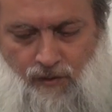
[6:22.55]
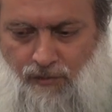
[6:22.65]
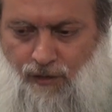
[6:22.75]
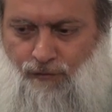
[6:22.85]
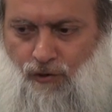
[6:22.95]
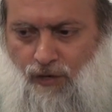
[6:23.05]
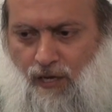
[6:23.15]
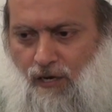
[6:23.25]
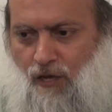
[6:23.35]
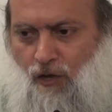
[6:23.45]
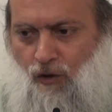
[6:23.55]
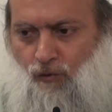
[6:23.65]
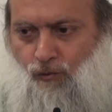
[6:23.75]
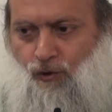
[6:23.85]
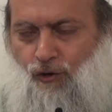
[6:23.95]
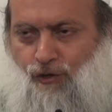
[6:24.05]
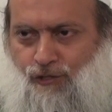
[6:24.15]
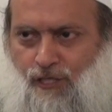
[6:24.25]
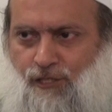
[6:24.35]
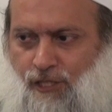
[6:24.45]
But if you look at
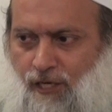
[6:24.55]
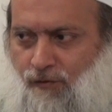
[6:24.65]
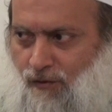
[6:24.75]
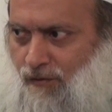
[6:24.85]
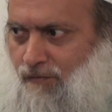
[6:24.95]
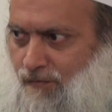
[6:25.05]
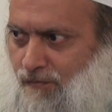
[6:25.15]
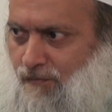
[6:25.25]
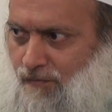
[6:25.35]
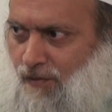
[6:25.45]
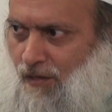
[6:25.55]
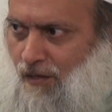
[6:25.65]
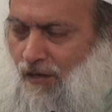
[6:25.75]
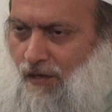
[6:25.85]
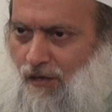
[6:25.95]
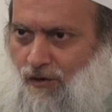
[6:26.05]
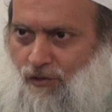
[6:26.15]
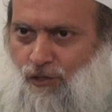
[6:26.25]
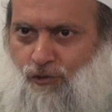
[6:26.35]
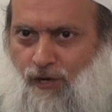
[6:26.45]
rulers in general, you know,
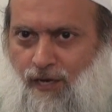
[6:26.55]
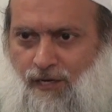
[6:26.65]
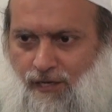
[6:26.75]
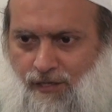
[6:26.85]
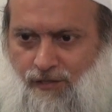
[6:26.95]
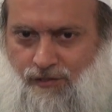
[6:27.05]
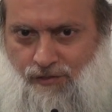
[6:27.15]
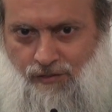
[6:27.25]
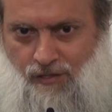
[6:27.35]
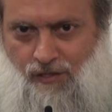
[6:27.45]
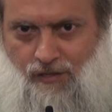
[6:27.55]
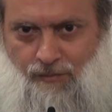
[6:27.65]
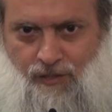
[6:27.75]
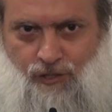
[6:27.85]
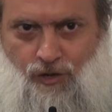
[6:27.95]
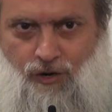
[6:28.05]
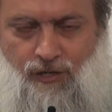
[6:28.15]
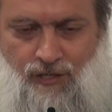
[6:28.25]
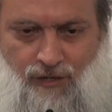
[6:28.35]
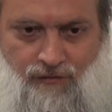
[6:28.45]
the trend is the
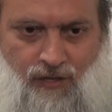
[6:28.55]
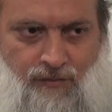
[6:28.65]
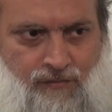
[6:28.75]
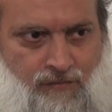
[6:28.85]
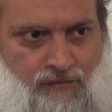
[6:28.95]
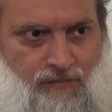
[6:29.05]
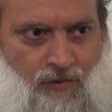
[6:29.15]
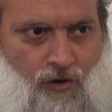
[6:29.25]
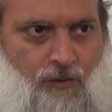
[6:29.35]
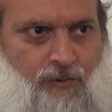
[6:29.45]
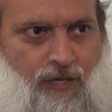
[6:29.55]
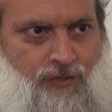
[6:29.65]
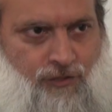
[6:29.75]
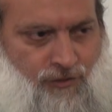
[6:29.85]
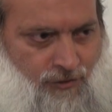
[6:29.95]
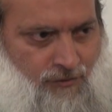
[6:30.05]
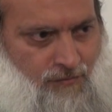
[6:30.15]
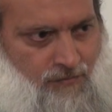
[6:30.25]
majority of them are oppressors.